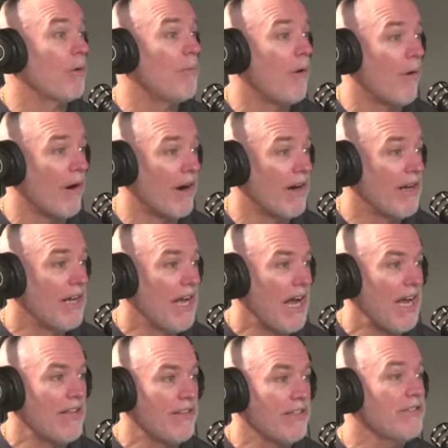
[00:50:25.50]
more.
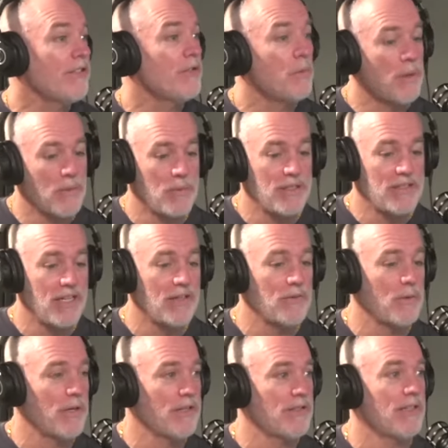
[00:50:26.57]
And this is when we tell
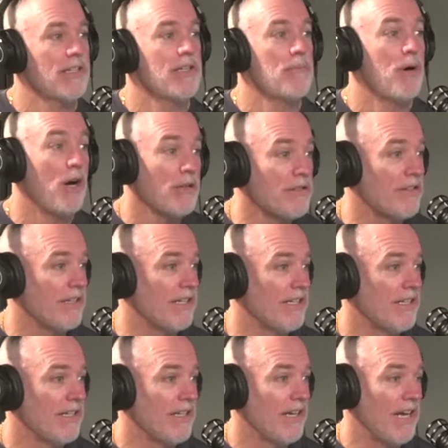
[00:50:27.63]
everyone it's like a Ponzi.
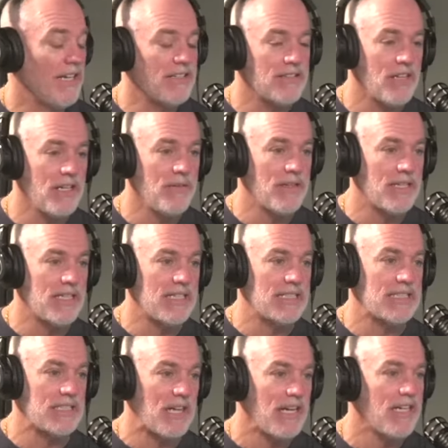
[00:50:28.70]
And it's not even that
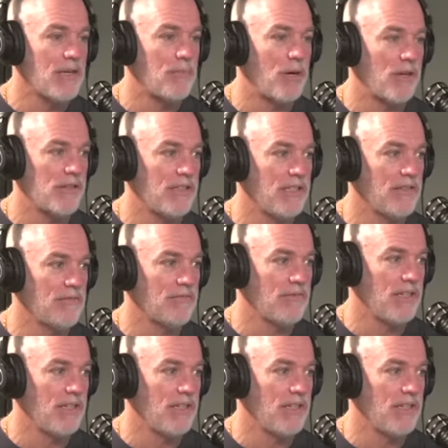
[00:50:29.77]
it's like a Ponzi. It